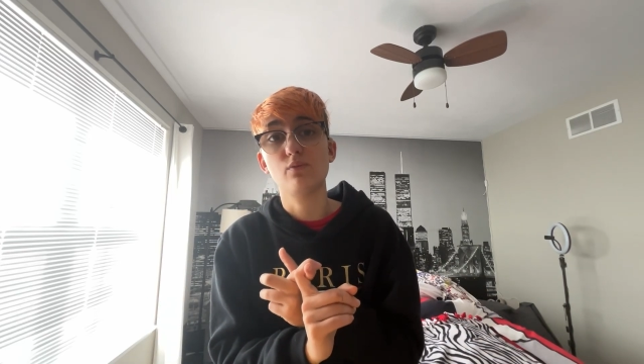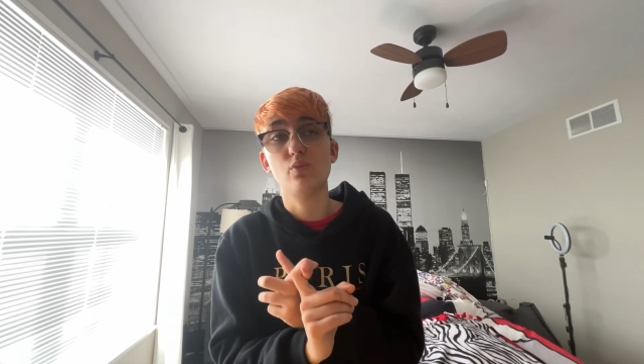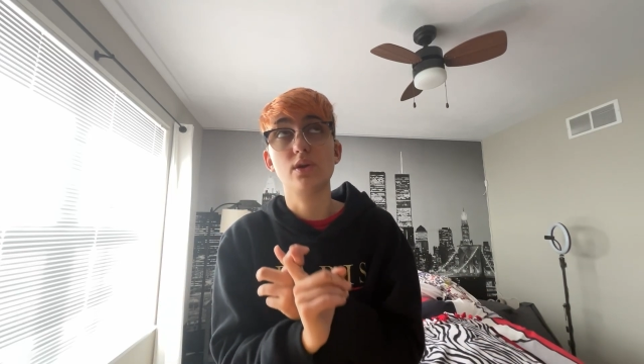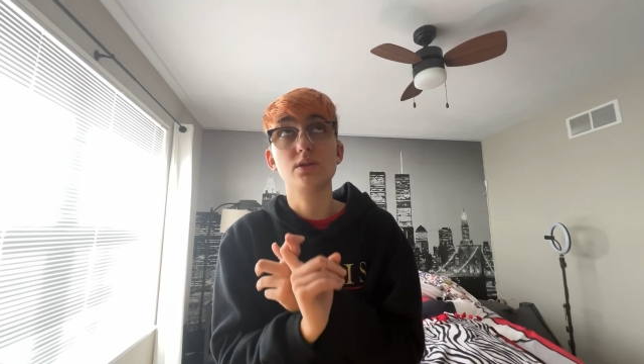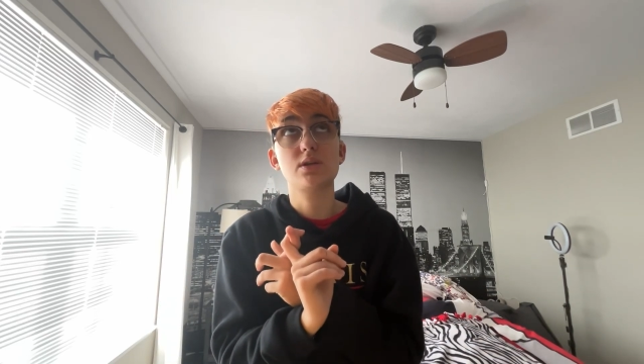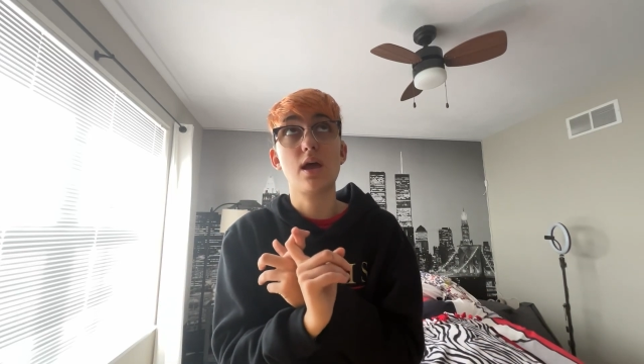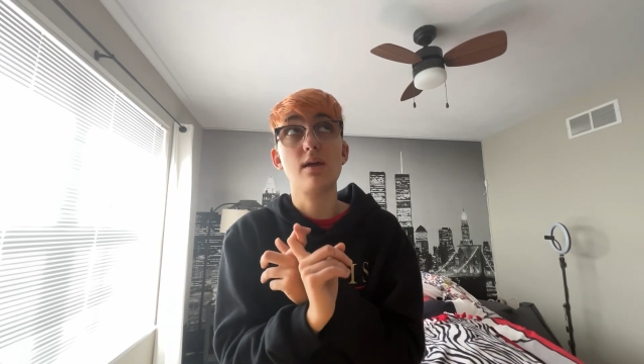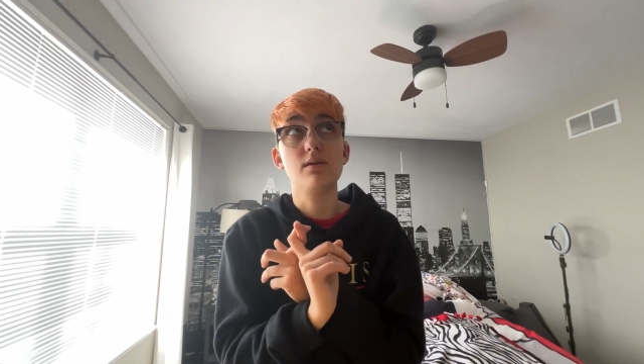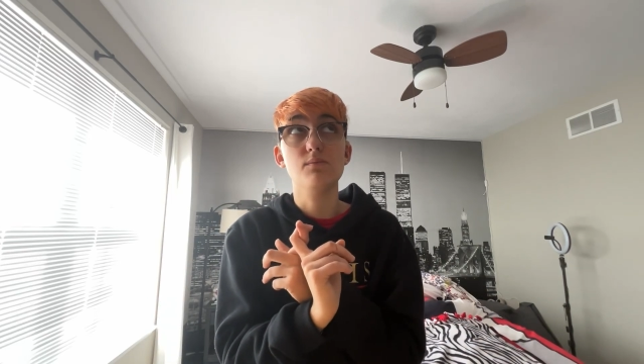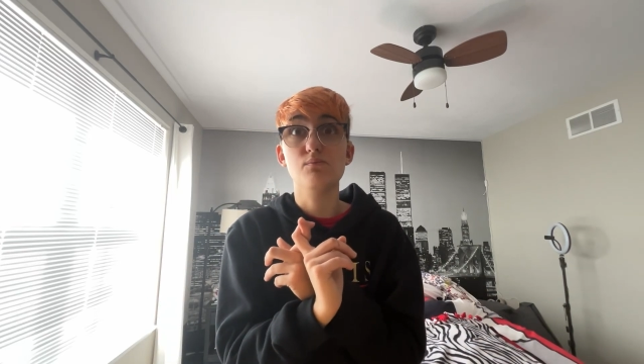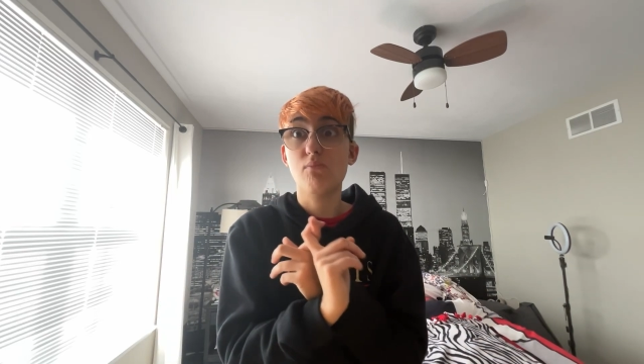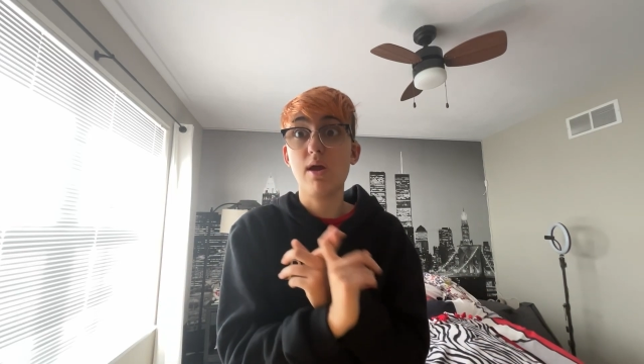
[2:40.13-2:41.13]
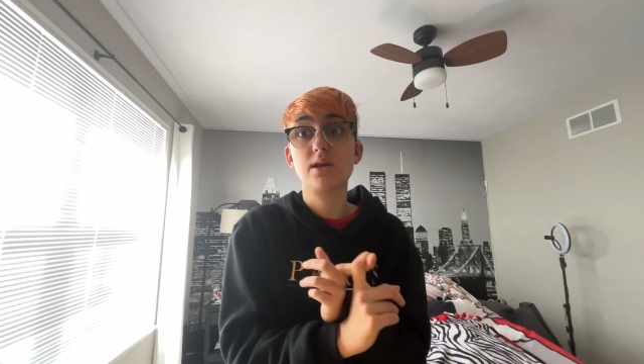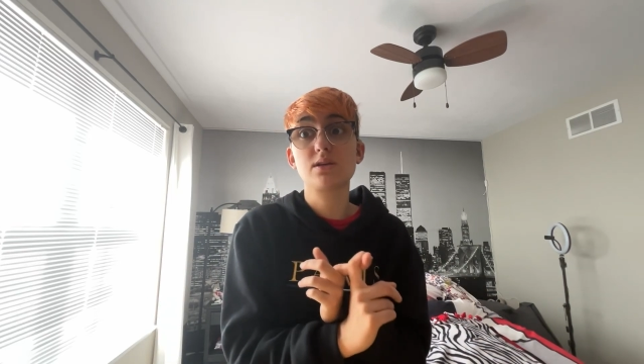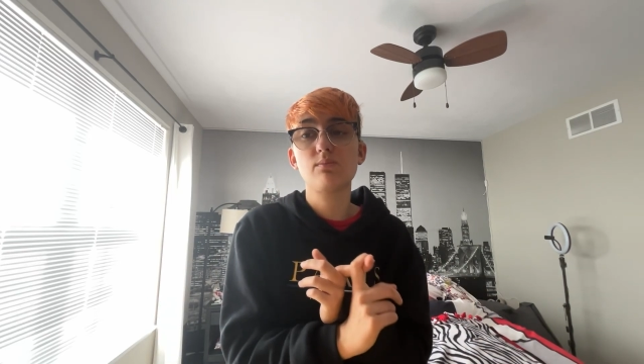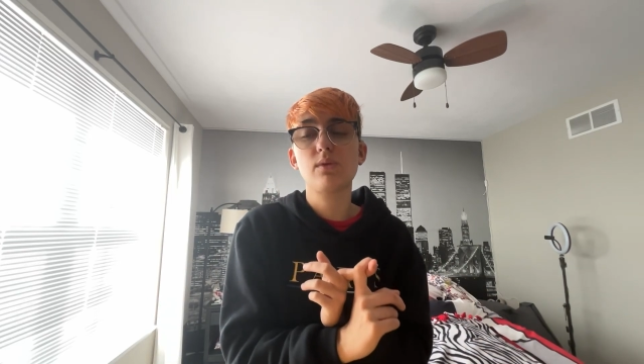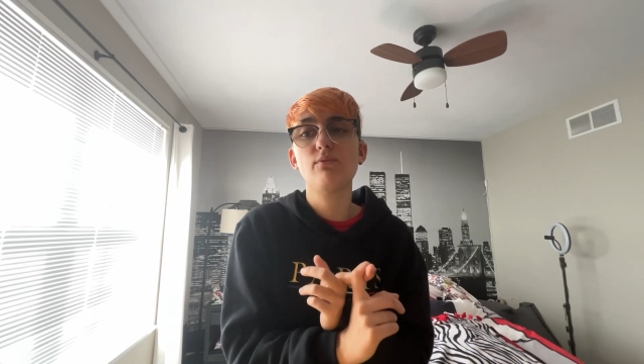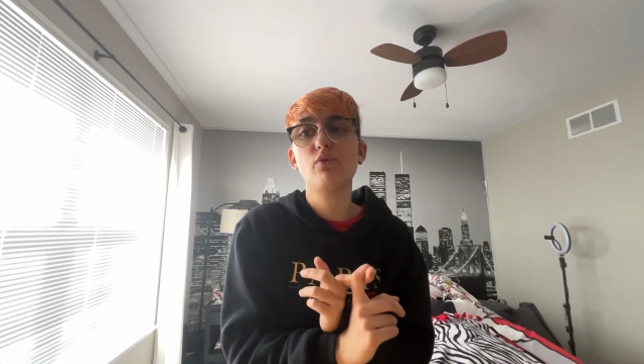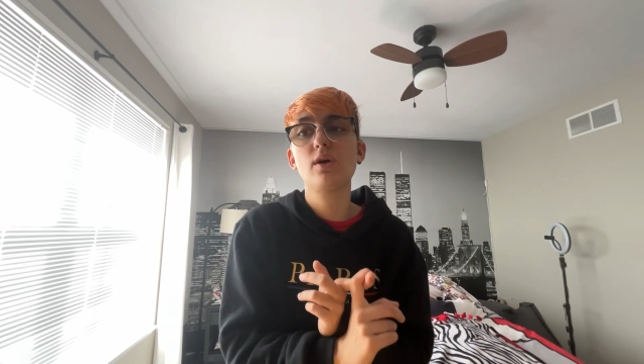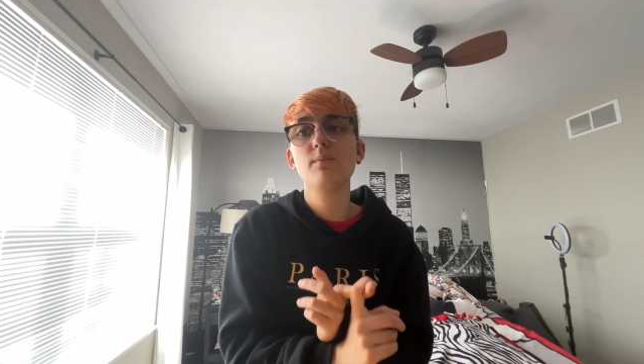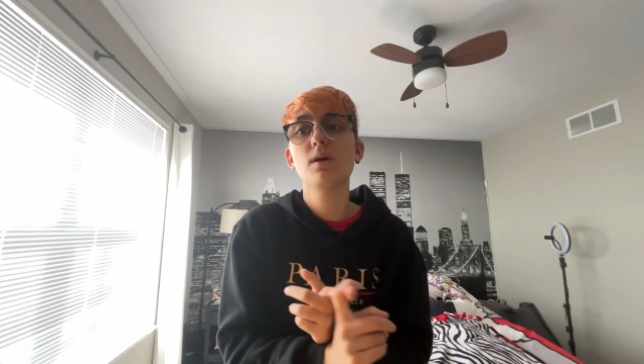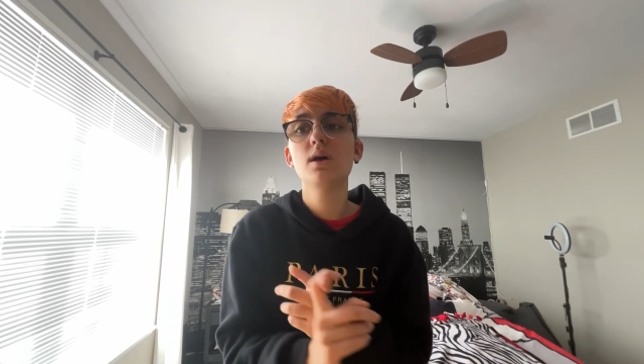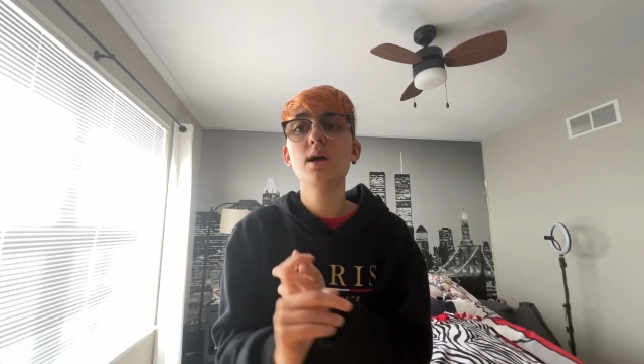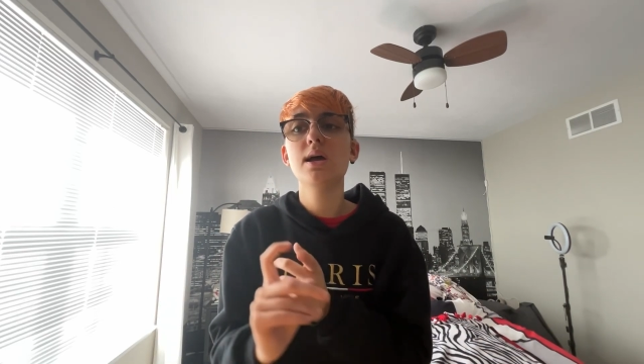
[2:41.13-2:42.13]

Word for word: once I make something for him.